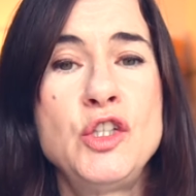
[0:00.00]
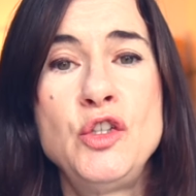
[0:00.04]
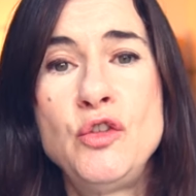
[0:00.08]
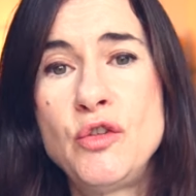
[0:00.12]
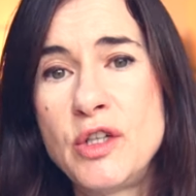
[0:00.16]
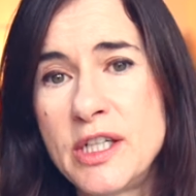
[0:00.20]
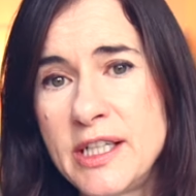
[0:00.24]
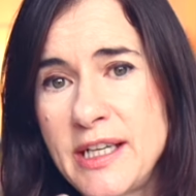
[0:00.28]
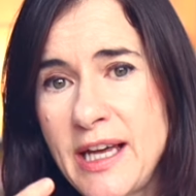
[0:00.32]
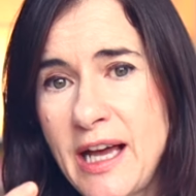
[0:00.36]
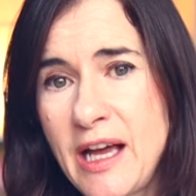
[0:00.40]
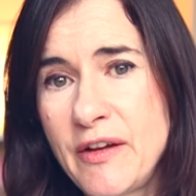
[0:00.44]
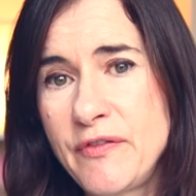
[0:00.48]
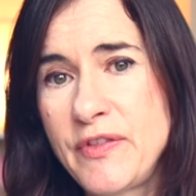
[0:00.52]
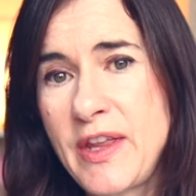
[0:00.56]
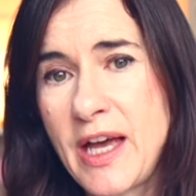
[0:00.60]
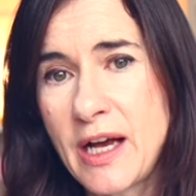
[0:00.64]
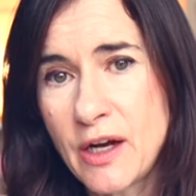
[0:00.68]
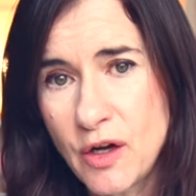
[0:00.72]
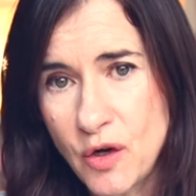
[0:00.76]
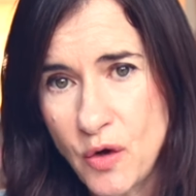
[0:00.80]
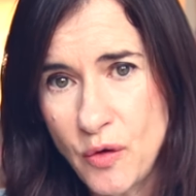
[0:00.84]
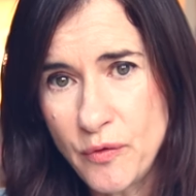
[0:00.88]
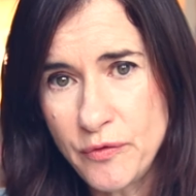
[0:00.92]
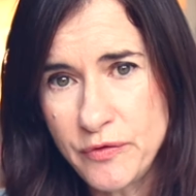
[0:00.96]
You can have
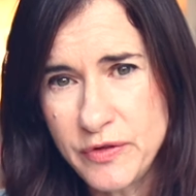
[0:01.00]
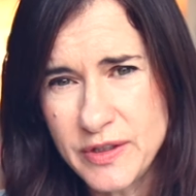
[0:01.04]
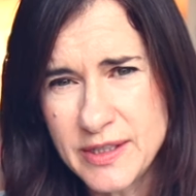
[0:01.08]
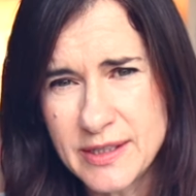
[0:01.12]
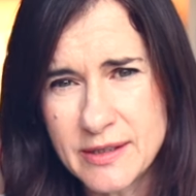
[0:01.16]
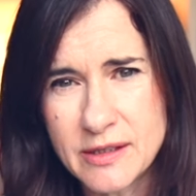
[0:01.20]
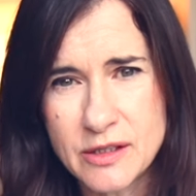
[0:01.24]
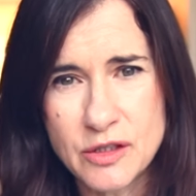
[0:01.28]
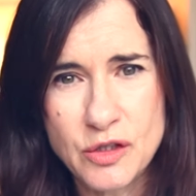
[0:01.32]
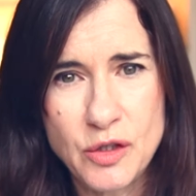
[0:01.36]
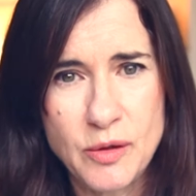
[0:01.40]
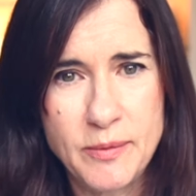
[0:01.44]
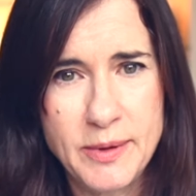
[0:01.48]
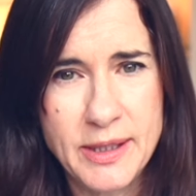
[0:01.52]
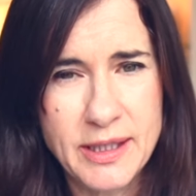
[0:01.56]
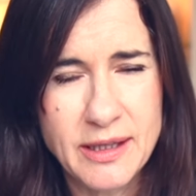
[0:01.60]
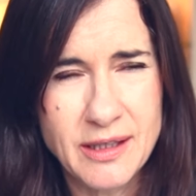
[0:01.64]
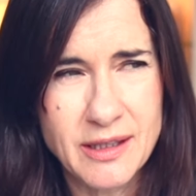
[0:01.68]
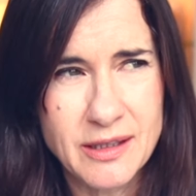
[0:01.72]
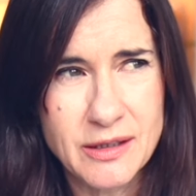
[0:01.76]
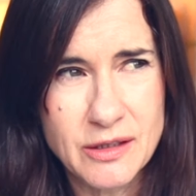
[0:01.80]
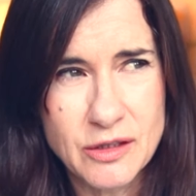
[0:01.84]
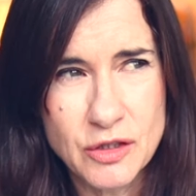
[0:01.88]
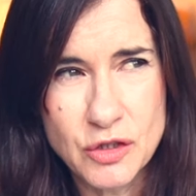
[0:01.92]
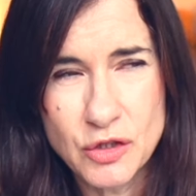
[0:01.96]
that confidence knowing
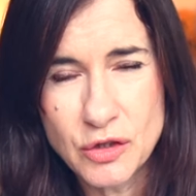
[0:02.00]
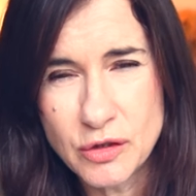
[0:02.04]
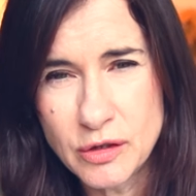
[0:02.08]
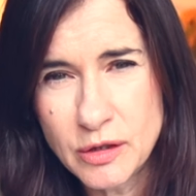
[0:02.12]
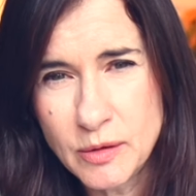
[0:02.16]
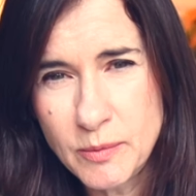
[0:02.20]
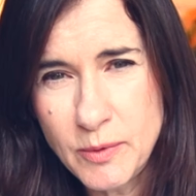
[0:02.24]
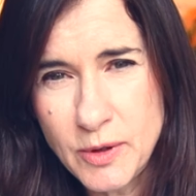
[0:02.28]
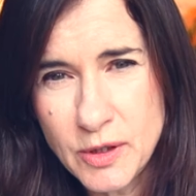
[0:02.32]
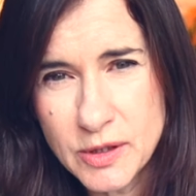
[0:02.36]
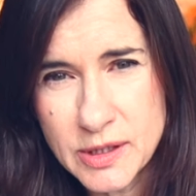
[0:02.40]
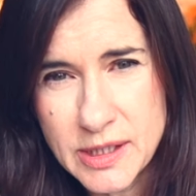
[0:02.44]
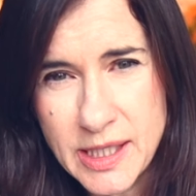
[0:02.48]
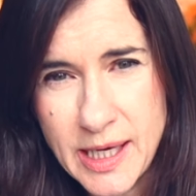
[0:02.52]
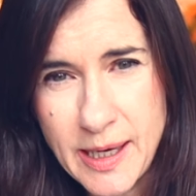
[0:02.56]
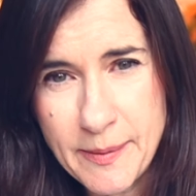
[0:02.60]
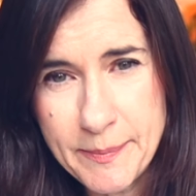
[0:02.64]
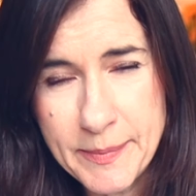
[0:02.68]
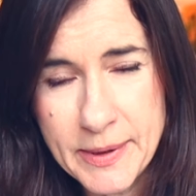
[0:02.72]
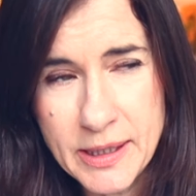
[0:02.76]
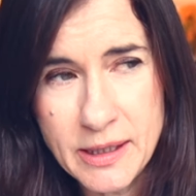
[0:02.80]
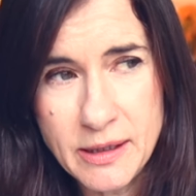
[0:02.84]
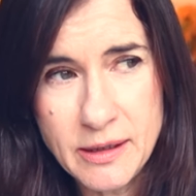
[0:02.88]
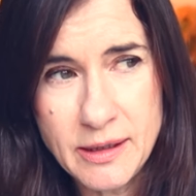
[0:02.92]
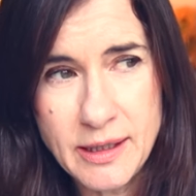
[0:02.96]
that should the worst
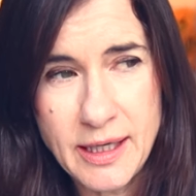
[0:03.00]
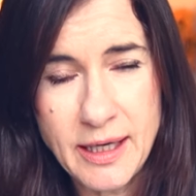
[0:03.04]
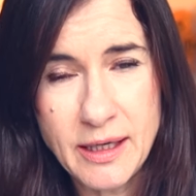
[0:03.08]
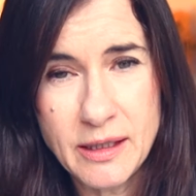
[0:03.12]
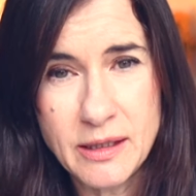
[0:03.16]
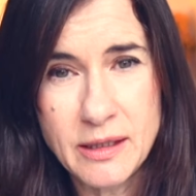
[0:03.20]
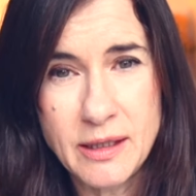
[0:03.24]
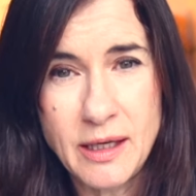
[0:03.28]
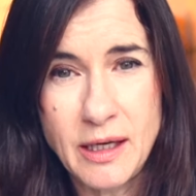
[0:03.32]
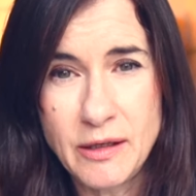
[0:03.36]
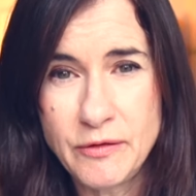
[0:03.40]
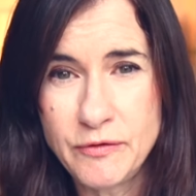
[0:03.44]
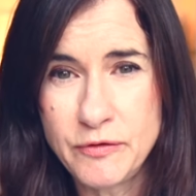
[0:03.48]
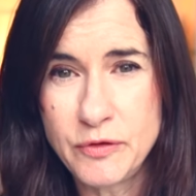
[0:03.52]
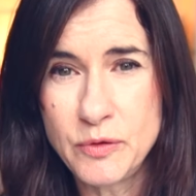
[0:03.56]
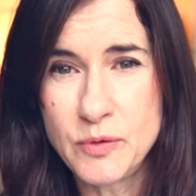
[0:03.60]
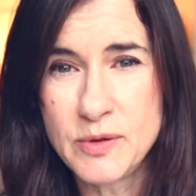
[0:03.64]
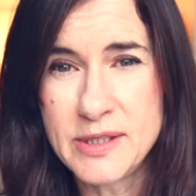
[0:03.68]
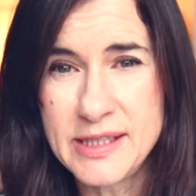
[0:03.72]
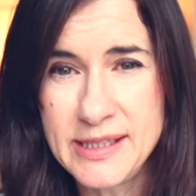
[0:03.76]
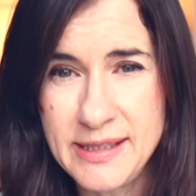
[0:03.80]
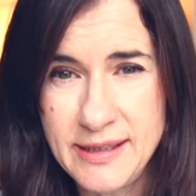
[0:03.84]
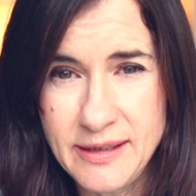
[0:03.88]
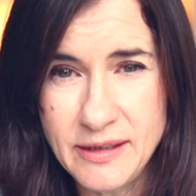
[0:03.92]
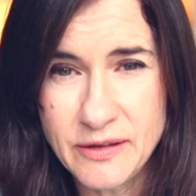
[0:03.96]
happen and
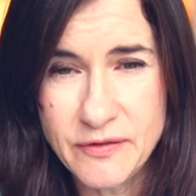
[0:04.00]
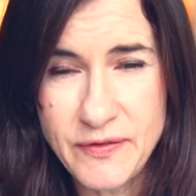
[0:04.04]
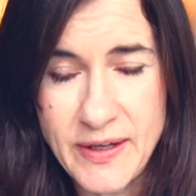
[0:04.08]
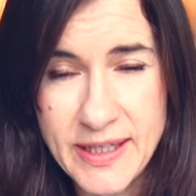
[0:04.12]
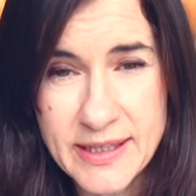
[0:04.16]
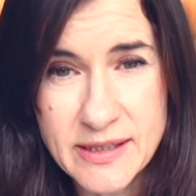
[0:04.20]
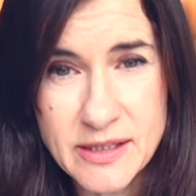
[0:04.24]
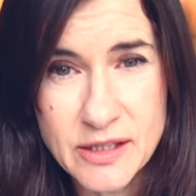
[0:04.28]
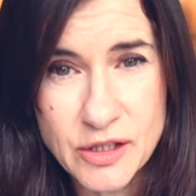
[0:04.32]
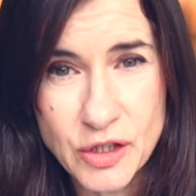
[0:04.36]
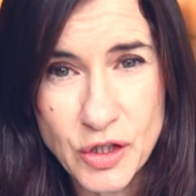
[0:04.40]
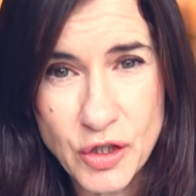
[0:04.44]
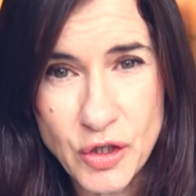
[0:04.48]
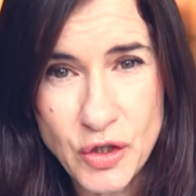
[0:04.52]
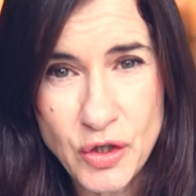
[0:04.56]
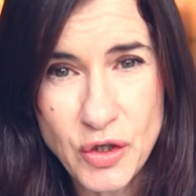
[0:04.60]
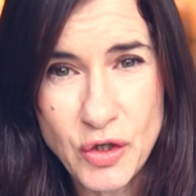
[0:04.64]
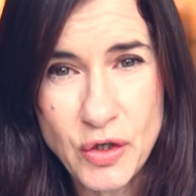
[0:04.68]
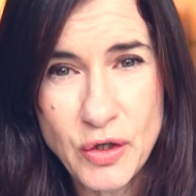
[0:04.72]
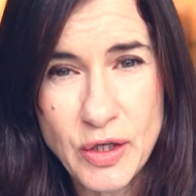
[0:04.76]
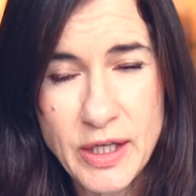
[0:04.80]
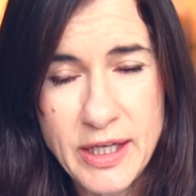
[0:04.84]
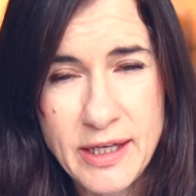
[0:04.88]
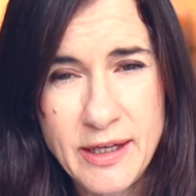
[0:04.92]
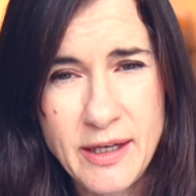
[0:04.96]
unforeseen events
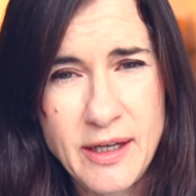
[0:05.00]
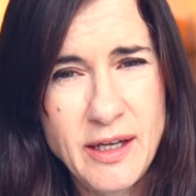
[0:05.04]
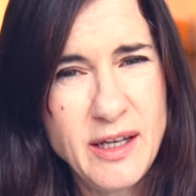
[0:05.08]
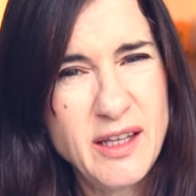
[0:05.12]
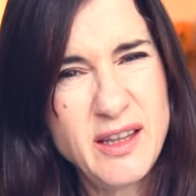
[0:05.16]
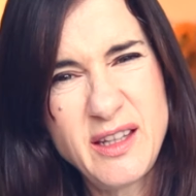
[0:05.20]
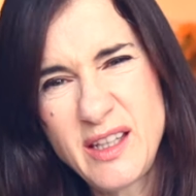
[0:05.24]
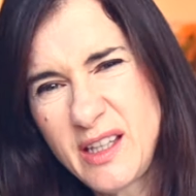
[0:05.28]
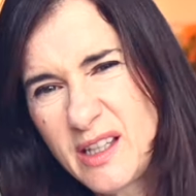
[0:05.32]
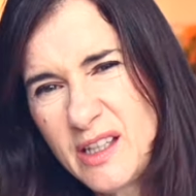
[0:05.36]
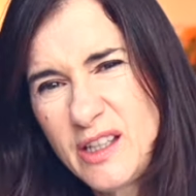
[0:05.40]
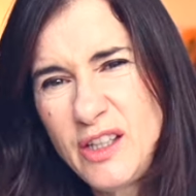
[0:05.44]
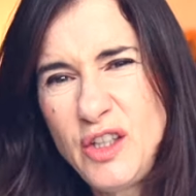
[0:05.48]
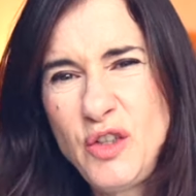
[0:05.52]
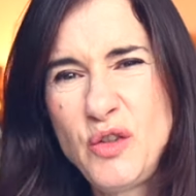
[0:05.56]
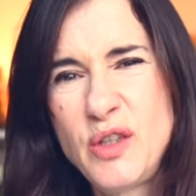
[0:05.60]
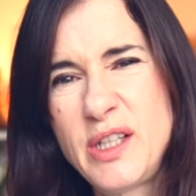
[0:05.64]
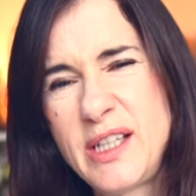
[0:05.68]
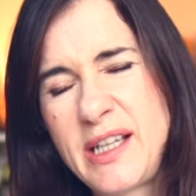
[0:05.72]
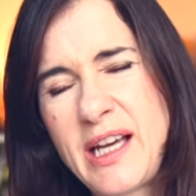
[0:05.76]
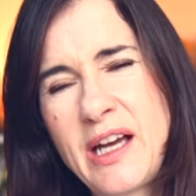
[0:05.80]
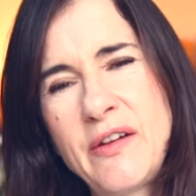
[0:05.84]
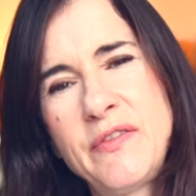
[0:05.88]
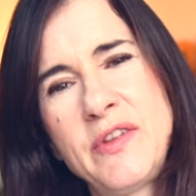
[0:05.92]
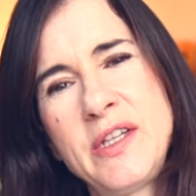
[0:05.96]
occur, that you
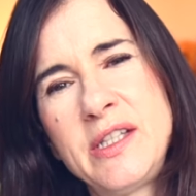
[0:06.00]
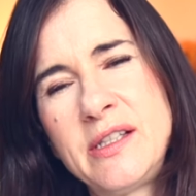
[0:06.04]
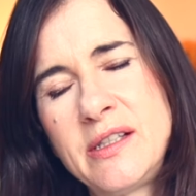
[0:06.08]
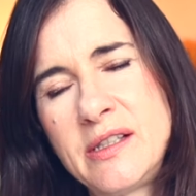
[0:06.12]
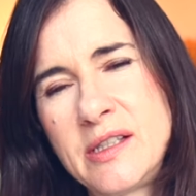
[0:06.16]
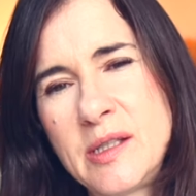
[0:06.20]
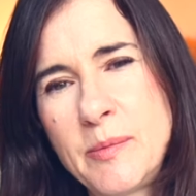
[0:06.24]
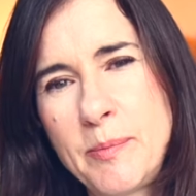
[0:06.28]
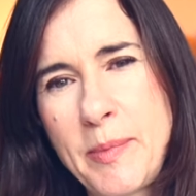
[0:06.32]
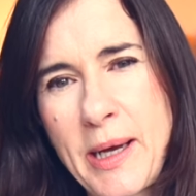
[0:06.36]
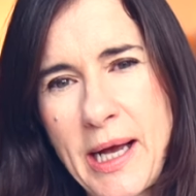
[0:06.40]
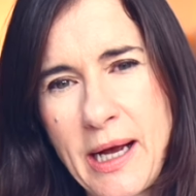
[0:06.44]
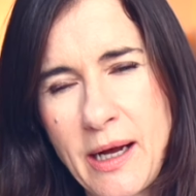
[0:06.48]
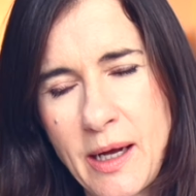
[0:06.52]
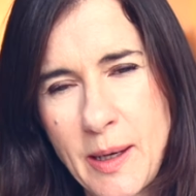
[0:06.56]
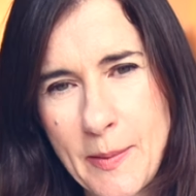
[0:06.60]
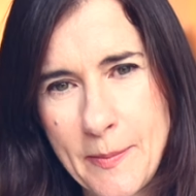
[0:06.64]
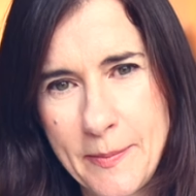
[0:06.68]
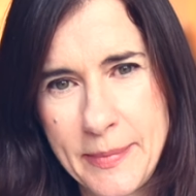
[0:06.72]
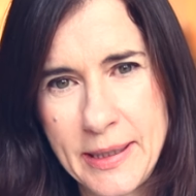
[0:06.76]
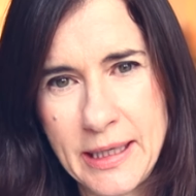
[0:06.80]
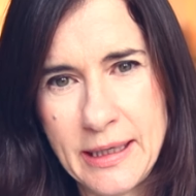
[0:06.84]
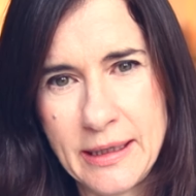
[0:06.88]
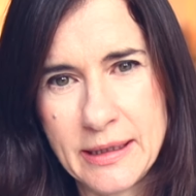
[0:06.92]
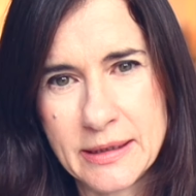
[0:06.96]
can have this as a
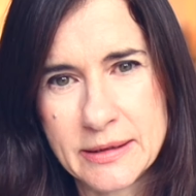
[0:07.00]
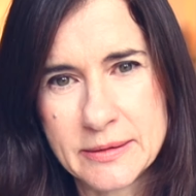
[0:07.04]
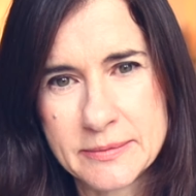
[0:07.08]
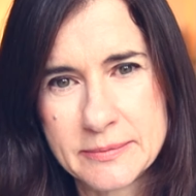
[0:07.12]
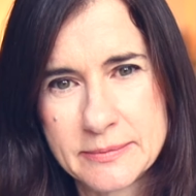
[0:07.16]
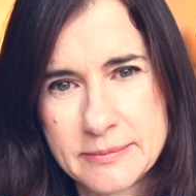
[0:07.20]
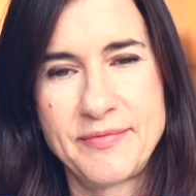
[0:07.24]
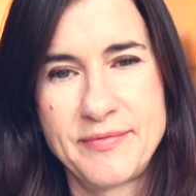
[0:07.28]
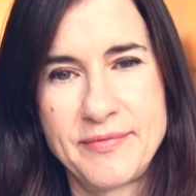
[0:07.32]
backup plan.